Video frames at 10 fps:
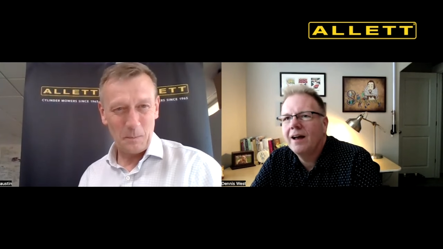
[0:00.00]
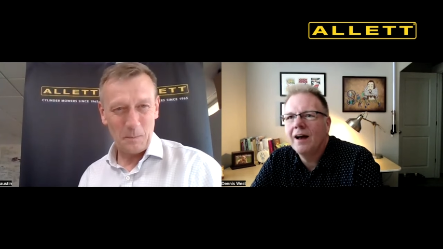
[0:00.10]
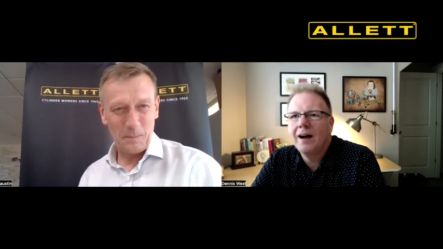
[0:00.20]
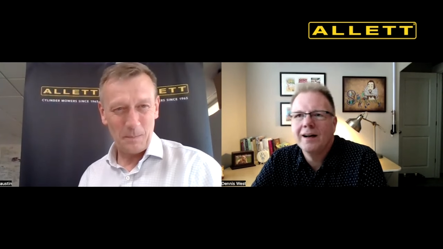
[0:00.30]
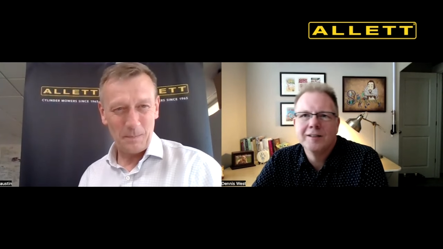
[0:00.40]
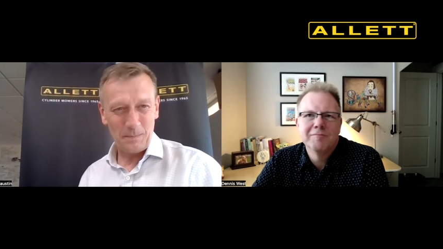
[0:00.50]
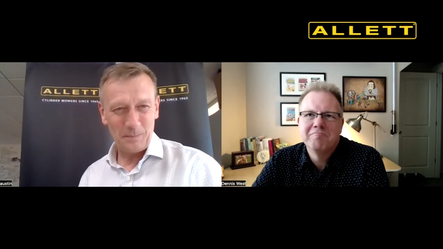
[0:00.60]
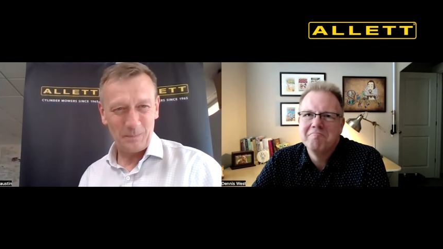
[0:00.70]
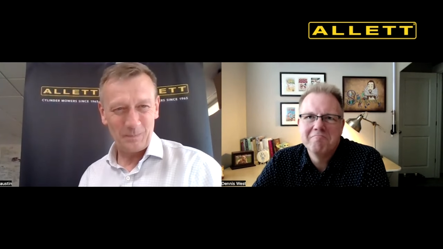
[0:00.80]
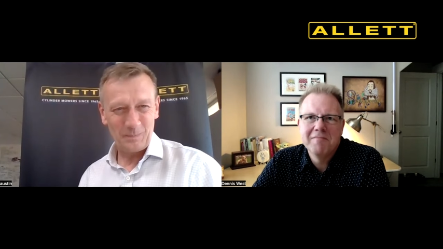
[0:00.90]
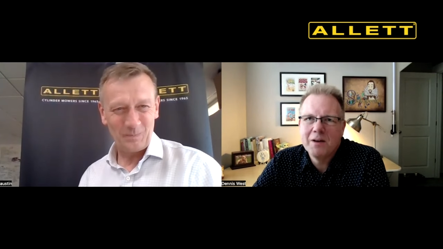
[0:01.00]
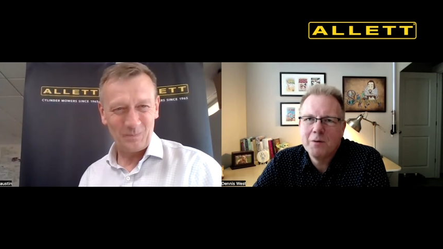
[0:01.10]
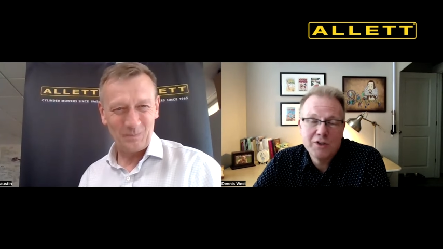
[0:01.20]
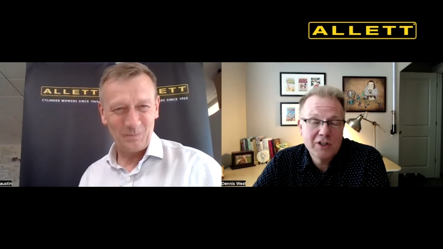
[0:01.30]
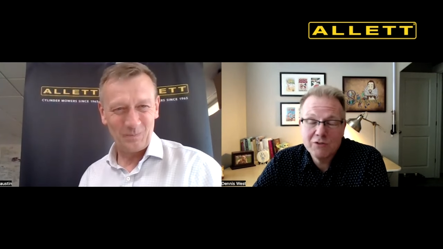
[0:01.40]
Speaker 1: uh, it
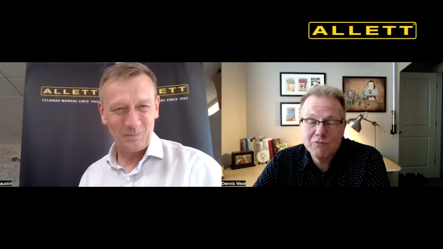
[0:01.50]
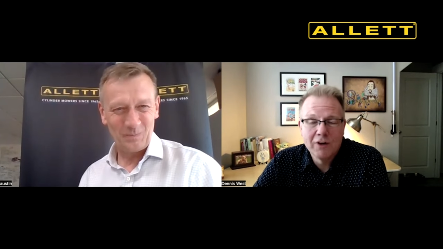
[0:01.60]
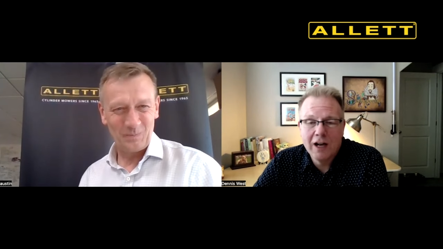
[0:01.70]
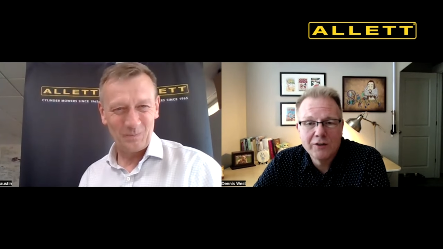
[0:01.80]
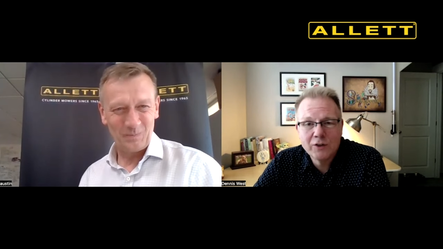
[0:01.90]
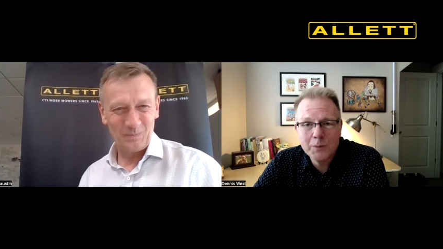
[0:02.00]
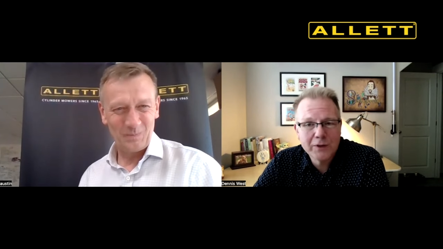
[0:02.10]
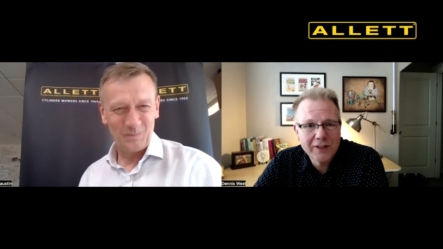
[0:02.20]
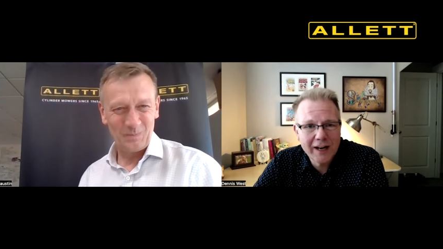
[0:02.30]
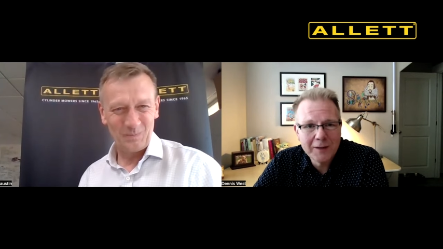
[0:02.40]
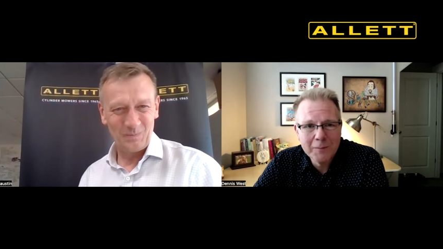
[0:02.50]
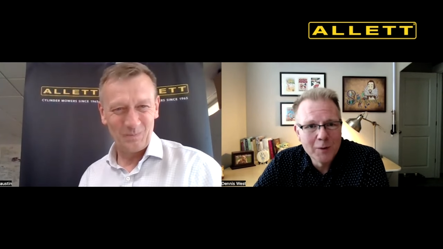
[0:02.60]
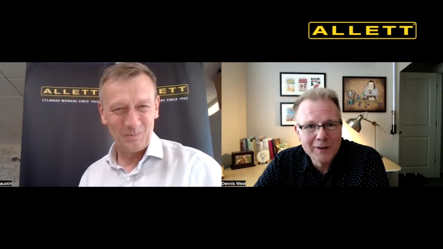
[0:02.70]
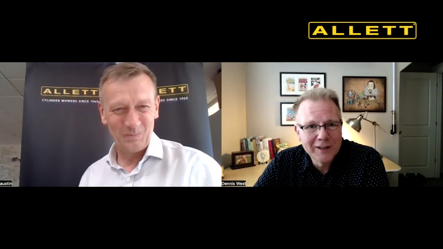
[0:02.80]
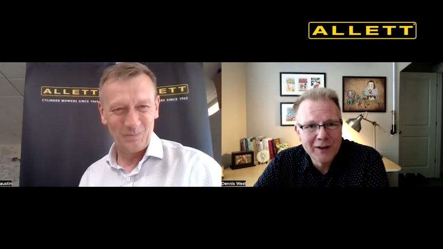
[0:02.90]
was just a super exciting moment.